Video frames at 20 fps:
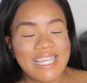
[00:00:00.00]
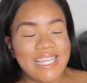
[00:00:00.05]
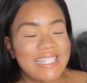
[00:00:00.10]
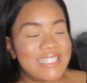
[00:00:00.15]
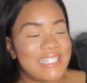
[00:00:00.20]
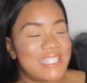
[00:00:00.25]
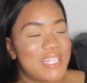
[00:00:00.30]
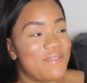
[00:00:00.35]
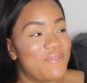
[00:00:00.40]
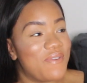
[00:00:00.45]

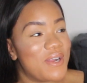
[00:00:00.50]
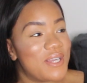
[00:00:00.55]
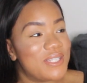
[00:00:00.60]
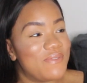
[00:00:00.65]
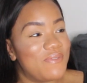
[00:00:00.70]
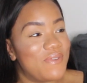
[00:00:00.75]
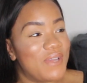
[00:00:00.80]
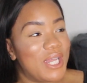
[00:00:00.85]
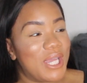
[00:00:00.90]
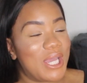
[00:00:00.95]
It's the first
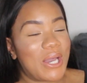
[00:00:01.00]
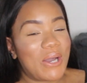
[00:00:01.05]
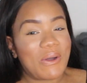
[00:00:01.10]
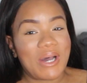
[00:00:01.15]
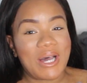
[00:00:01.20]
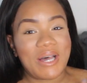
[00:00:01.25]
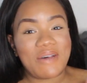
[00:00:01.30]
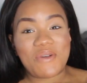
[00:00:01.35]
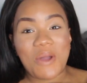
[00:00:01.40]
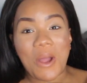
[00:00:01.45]
video
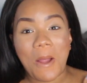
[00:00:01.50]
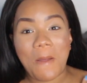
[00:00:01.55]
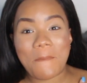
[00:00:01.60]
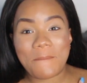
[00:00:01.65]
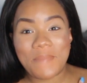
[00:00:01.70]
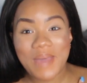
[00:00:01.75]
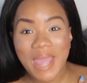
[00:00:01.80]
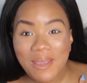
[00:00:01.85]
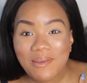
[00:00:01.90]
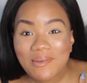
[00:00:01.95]
of our
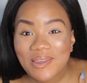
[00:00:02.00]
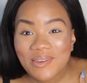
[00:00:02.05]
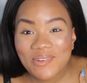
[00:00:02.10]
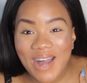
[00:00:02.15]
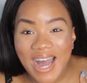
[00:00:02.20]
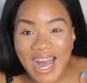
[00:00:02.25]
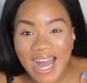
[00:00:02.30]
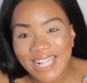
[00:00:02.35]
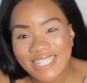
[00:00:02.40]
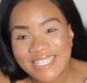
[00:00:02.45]
baby
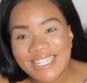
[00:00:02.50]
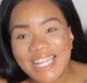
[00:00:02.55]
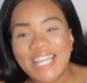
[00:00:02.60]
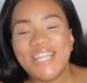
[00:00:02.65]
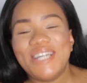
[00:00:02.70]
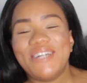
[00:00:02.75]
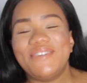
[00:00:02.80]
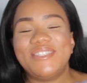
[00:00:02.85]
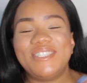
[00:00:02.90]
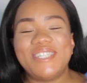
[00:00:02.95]
watch,
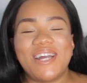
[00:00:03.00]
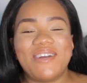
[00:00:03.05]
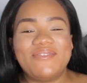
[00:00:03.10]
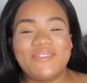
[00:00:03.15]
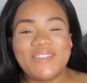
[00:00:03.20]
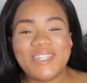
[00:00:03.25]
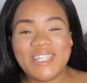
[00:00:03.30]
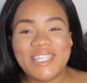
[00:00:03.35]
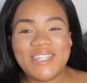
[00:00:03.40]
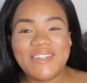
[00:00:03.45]
which
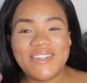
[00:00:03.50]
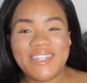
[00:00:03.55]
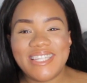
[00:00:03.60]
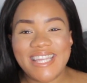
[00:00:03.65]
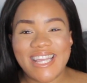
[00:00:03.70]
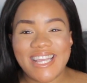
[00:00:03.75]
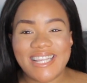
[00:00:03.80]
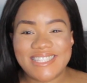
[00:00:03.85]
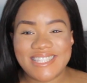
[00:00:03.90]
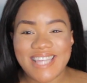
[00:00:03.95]
I'm really,
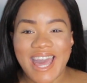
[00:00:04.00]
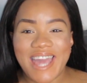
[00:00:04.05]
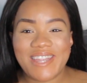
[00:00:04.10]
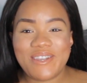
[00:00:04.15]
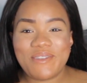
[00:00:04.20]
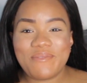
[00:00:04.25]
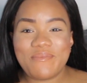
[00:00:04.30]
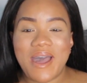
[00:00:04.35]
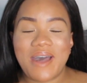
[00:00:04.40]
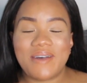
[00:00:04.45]
really
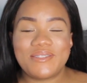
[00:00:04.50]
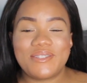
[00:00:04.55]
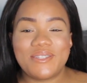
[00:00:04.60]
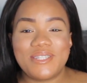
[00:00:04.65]
excited about.